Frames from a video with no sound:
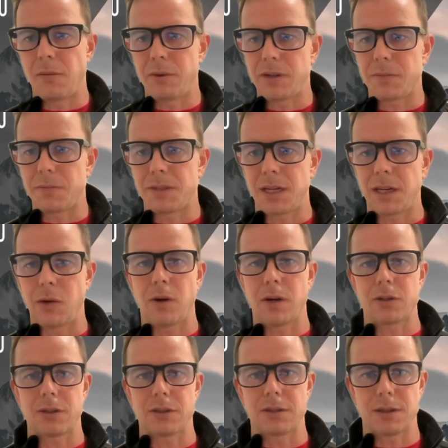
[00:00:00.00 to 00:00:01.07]
we have some seed
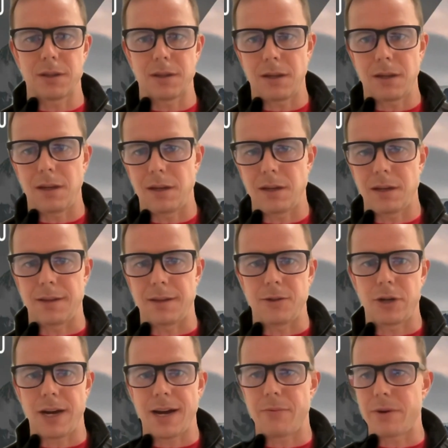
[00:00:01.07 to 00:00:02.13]
questions in the
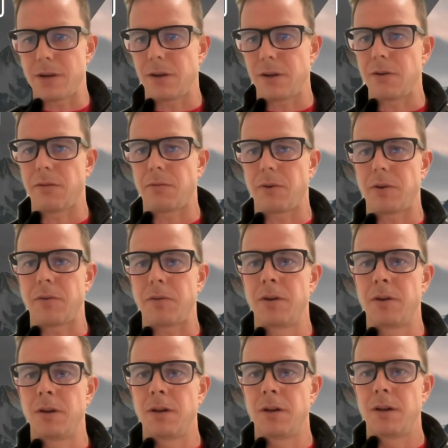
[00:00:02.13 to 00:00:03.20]
chat we can go through.
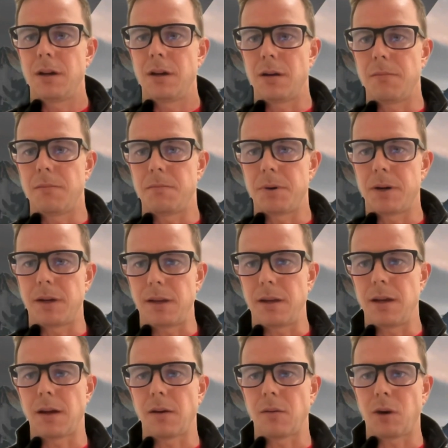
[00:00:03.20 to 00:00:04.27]
But
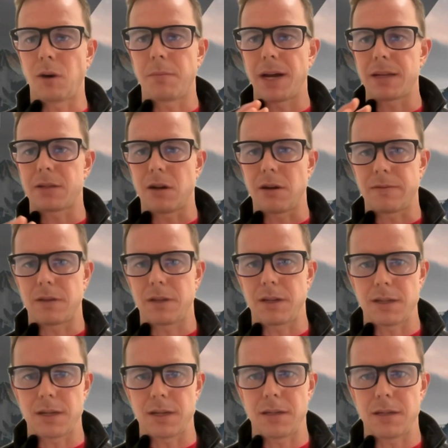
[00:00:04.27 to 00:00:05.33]
want to pass it off to the
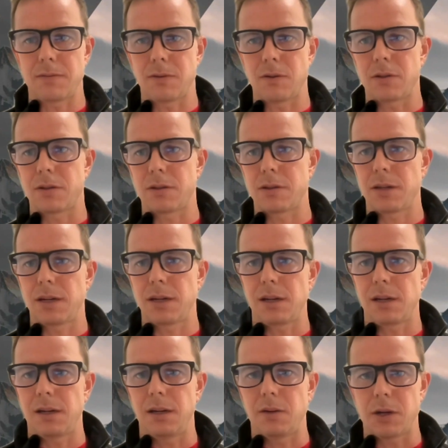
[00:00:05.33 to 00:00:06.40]
attendees first.
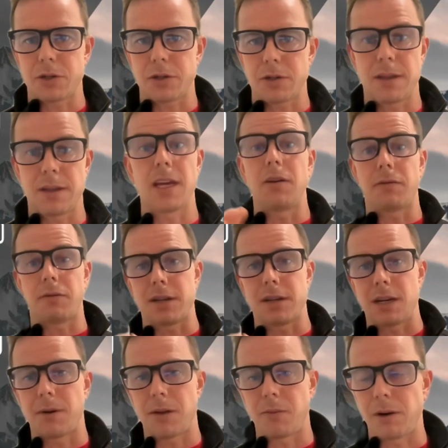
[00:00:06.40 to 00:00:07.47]
Any questions? And thank you for
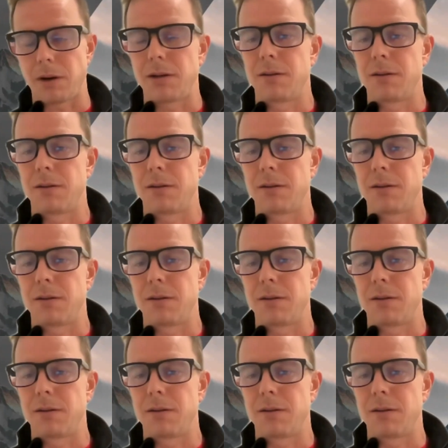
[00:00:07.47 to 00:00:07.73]
attending, by the way.